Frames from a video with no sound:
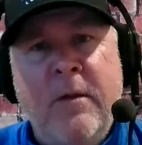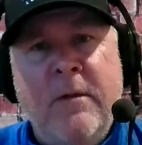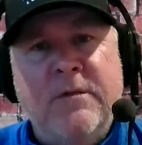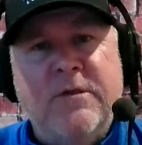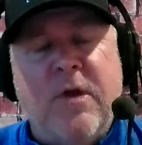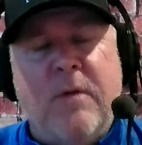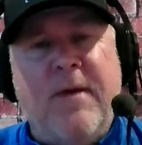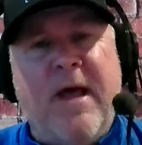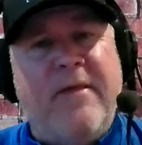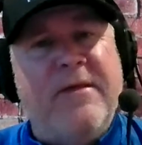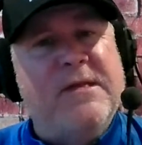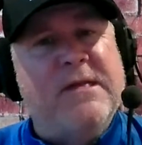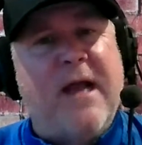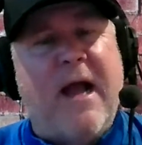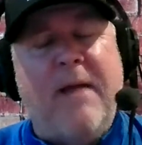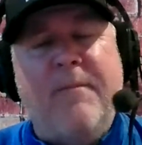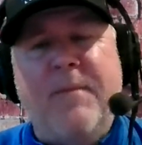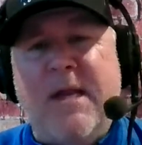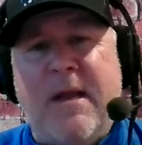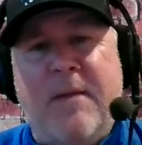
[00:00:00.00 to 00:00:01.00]
So by the
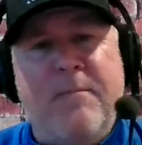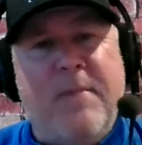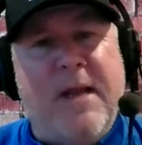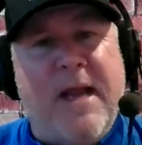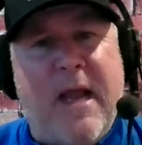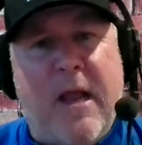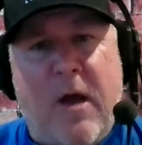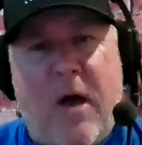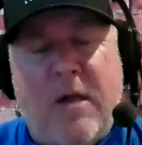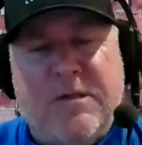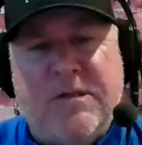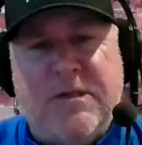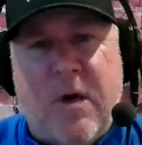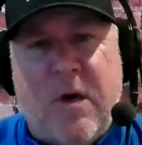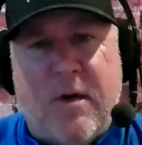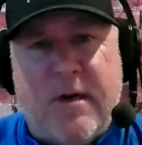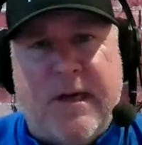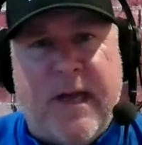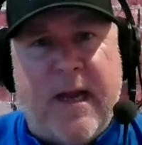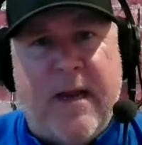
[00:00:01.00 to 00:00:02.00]
time the NBA
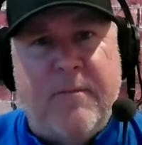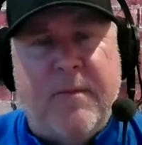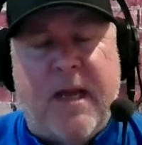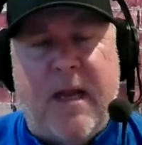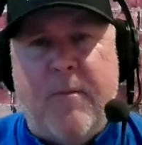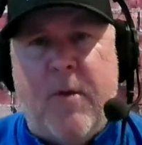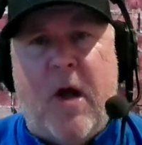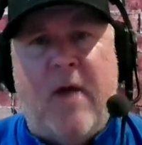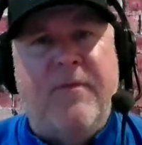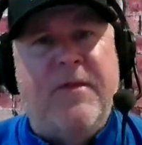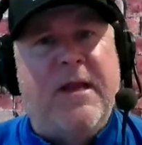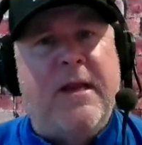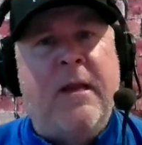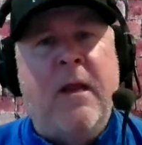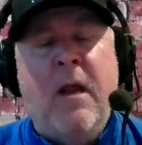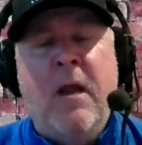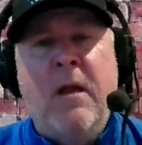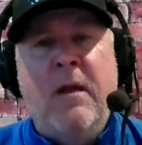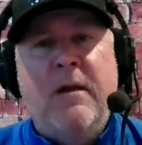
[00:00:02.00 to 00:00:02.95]
All-Star game came on, the